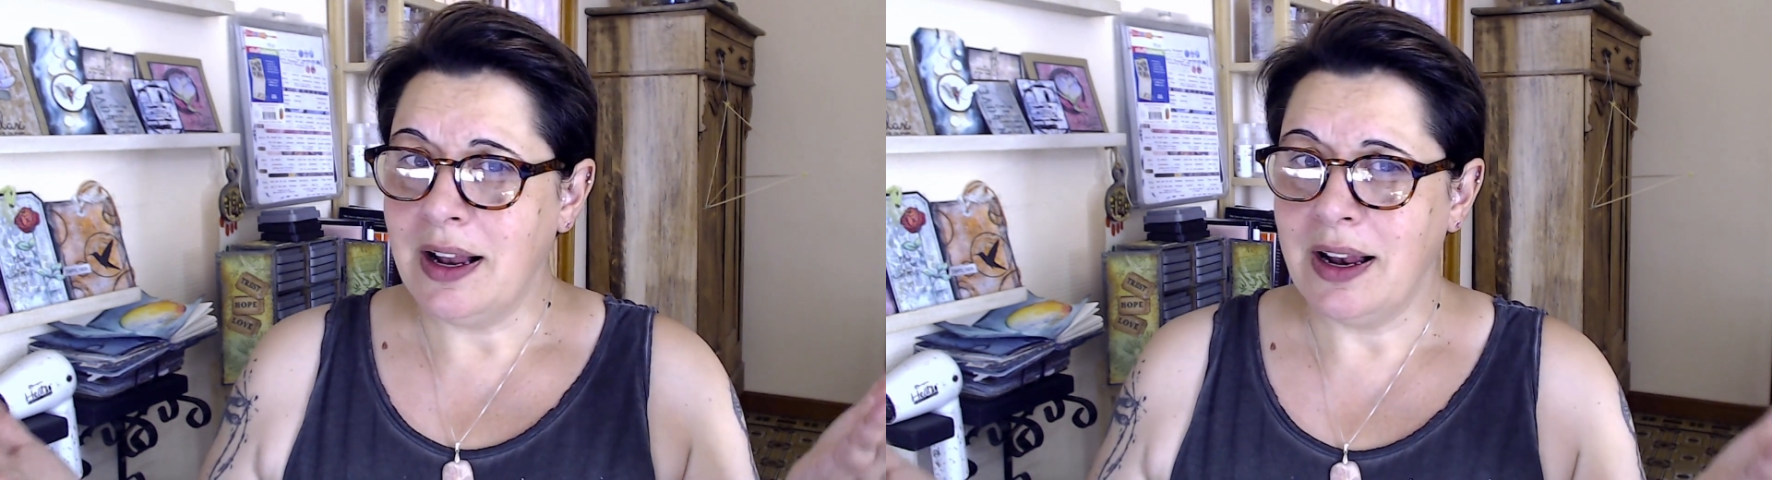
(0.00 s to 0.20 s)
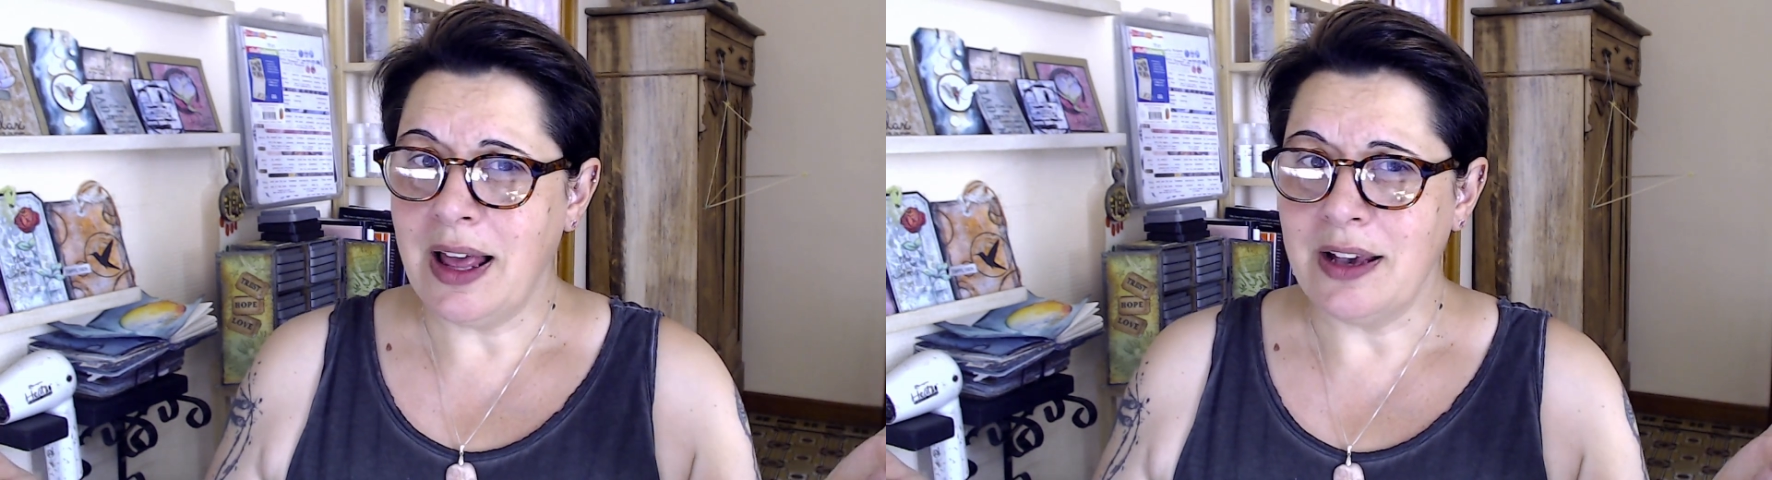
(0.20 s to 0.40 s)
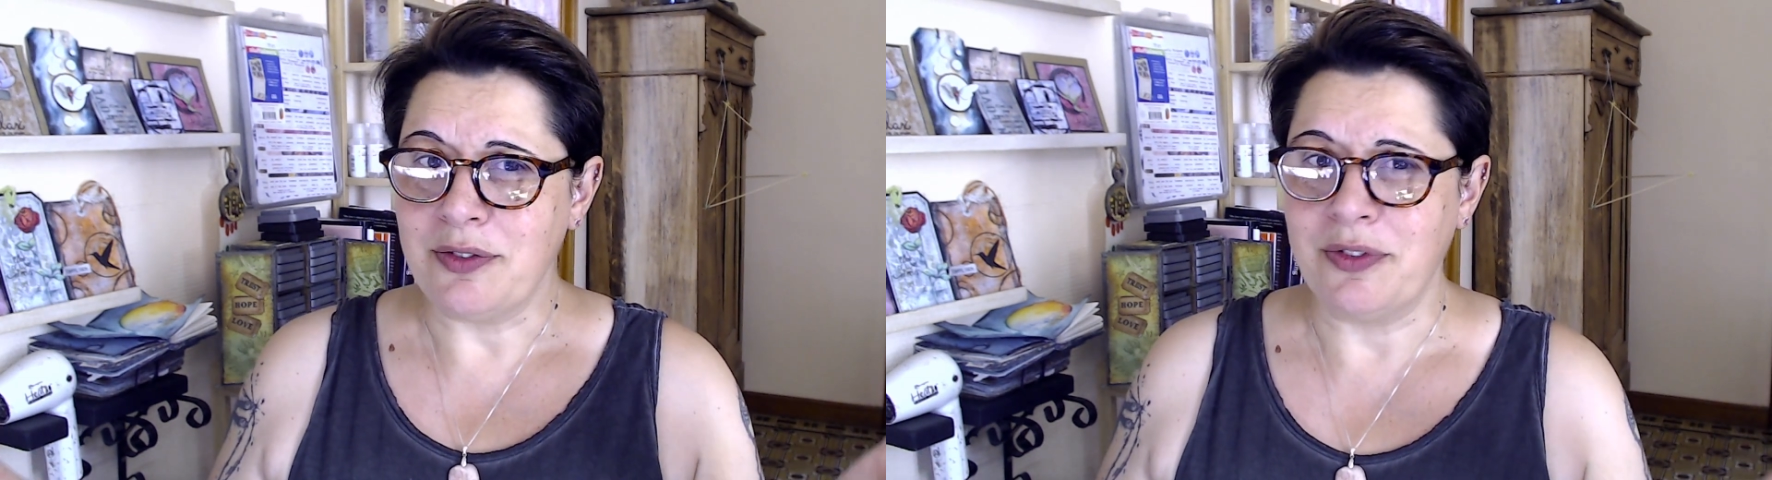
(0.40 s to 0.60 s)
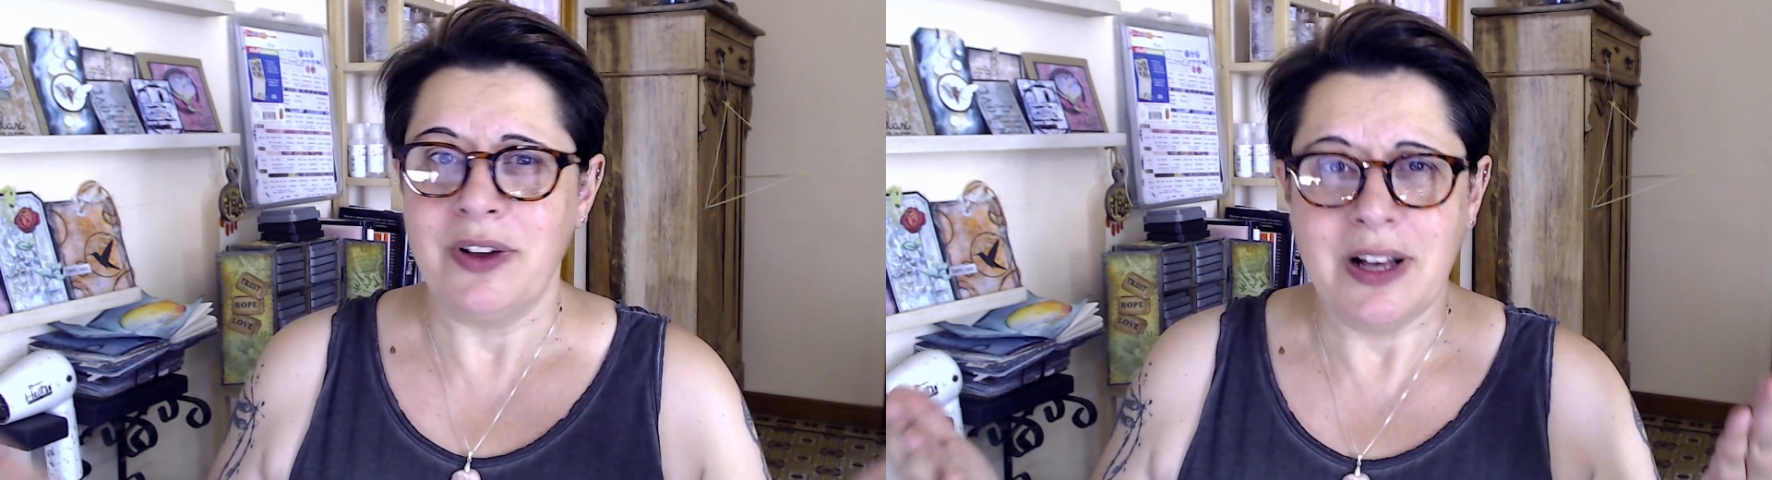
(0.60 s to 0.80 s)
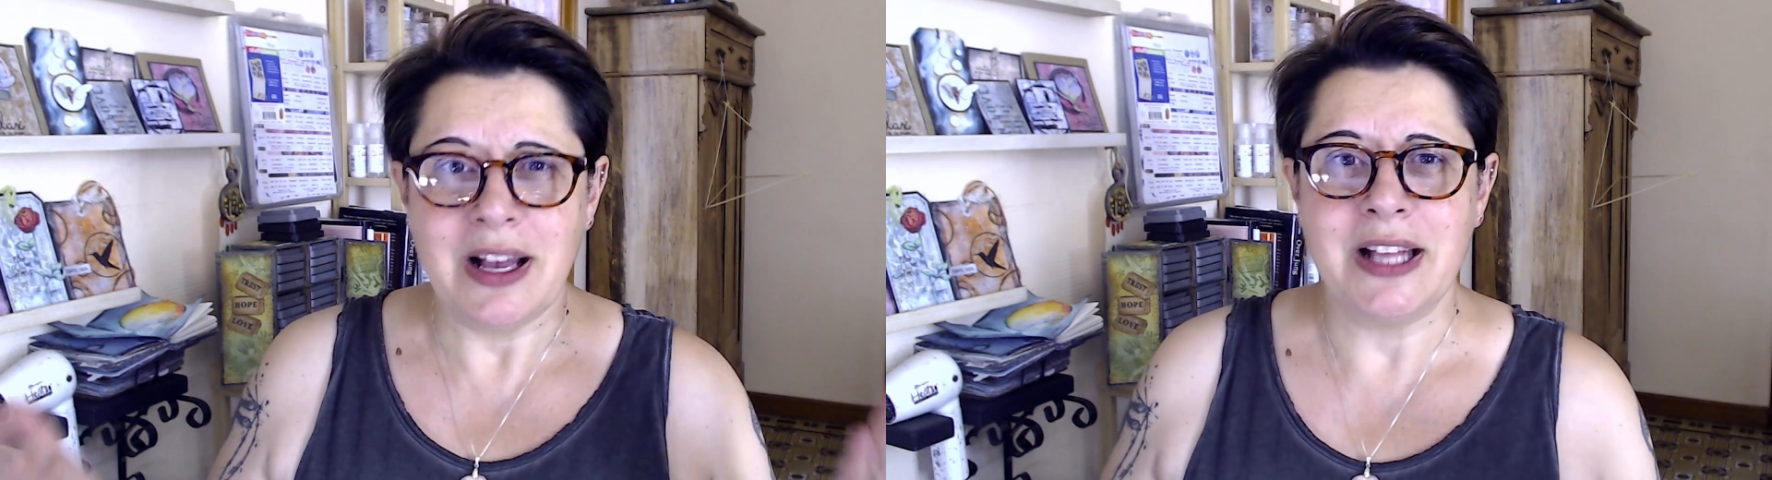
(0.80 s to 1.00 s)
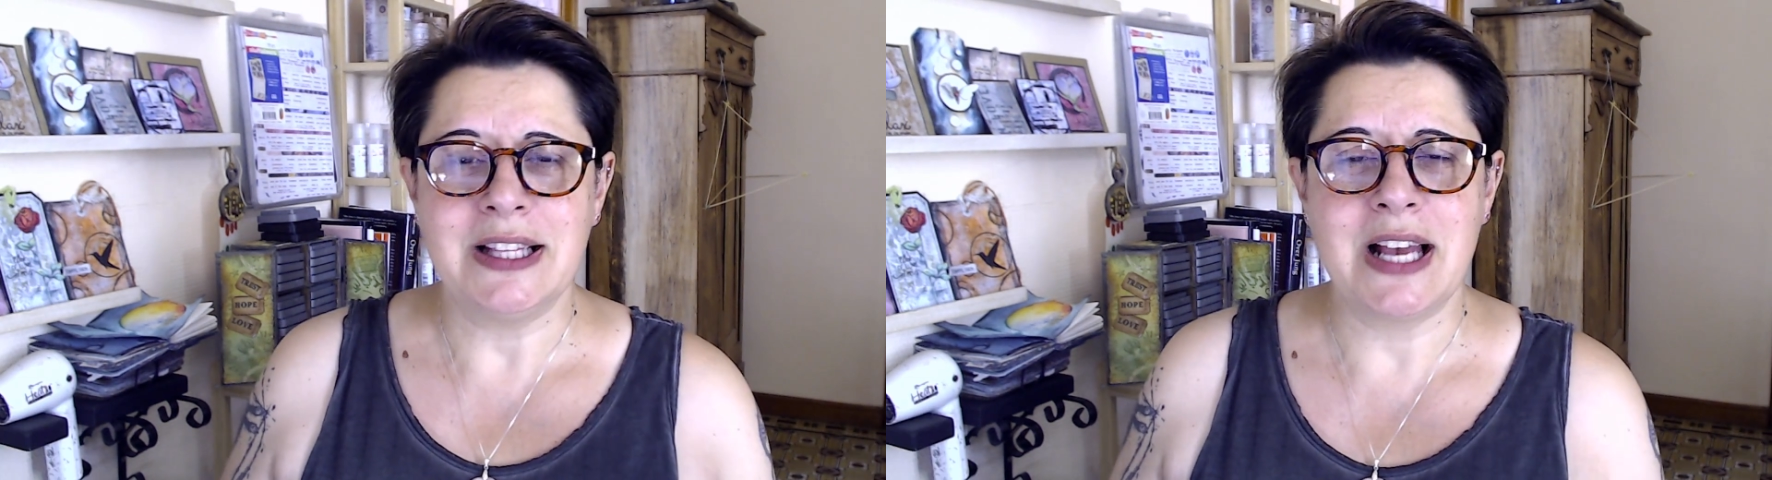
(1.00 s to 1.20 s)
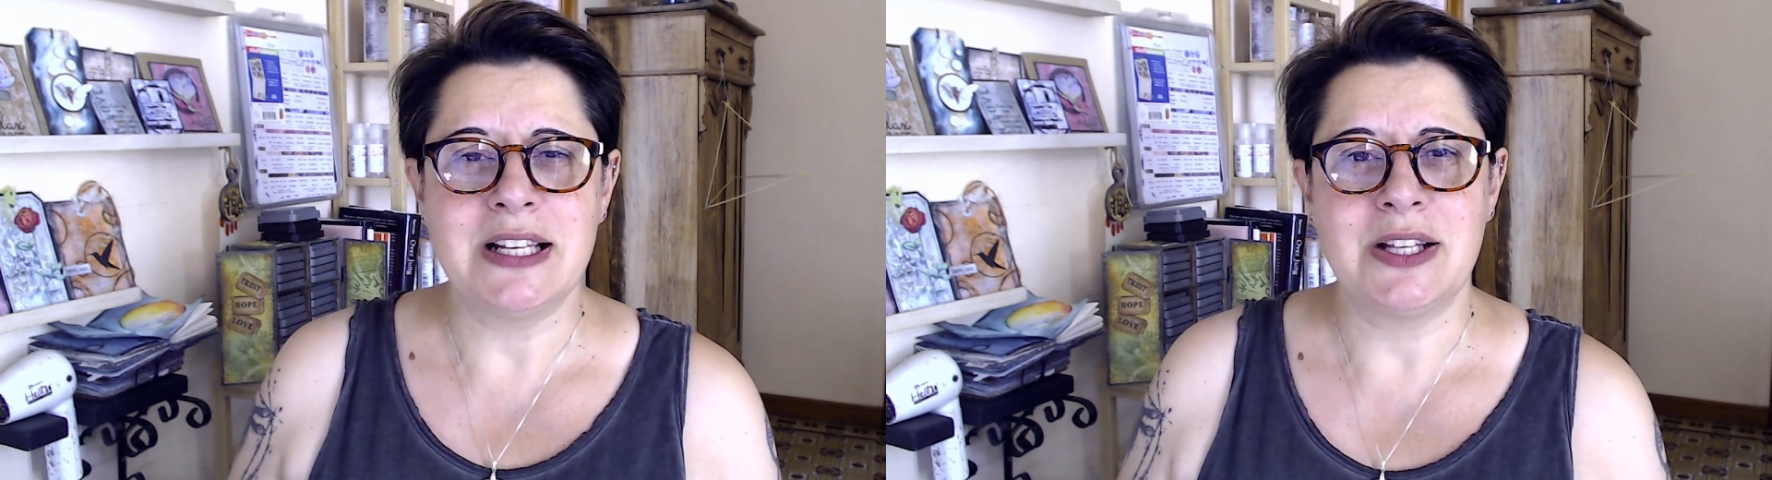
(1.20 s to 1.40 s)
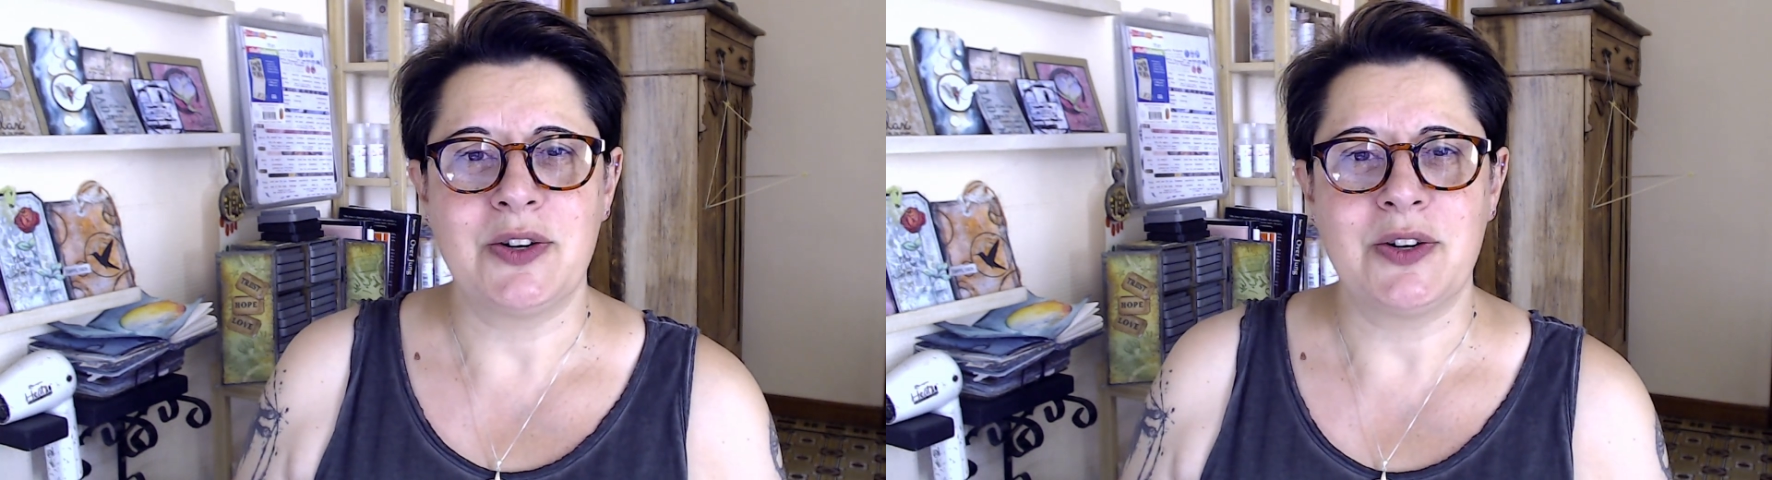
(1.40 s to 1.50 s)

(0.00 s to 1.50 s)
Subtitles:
life. And that is